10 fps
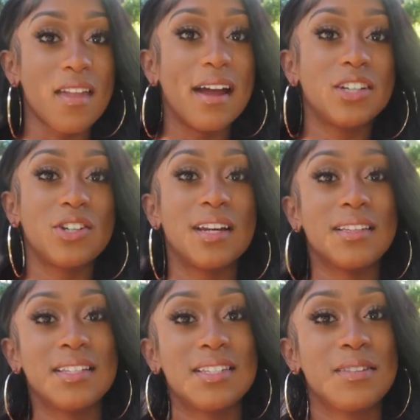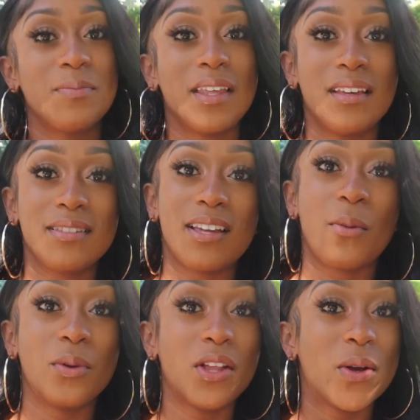I try to list some things
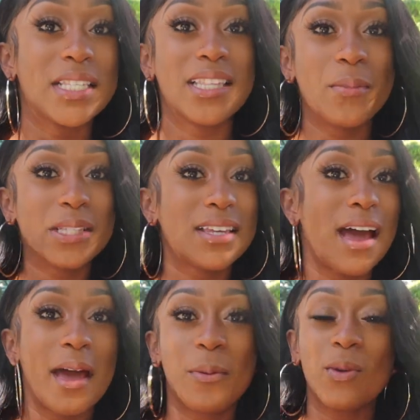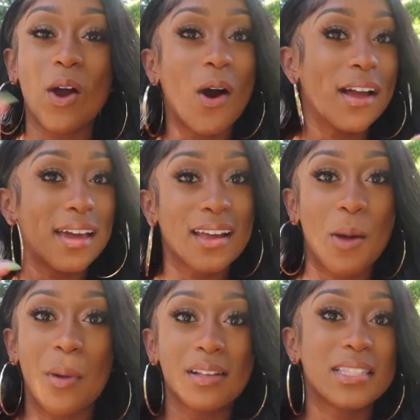down below. It's summertime. We all gotta
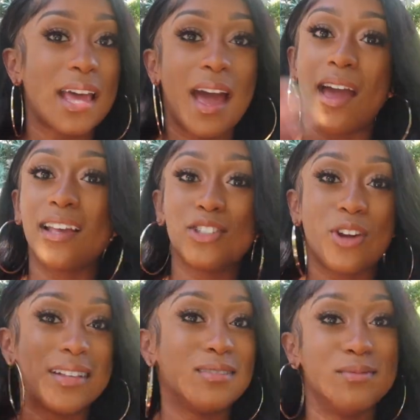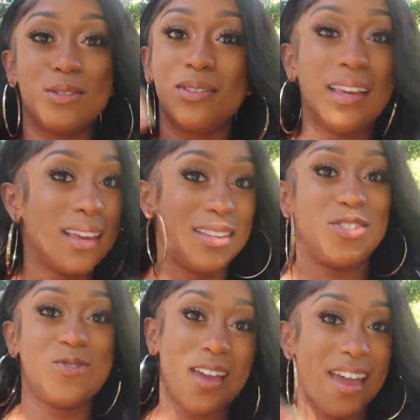come outside, try some new things,
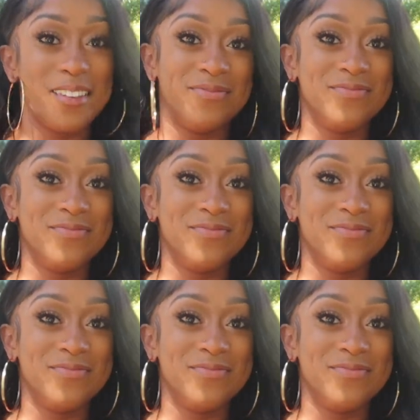okay?